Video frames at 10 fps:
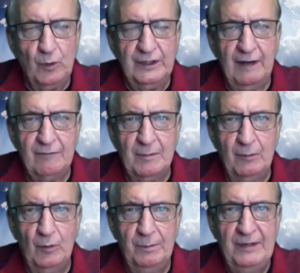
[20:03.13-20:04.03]
world
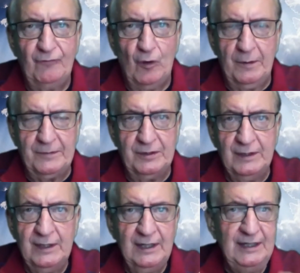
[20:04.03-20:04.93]
government will be formed
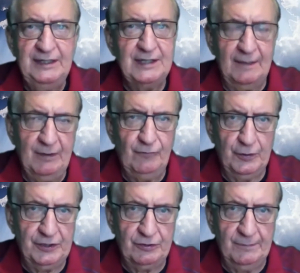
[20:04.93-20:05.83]
anytime
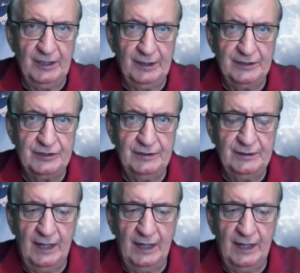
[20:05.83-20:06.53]
before the tribulation.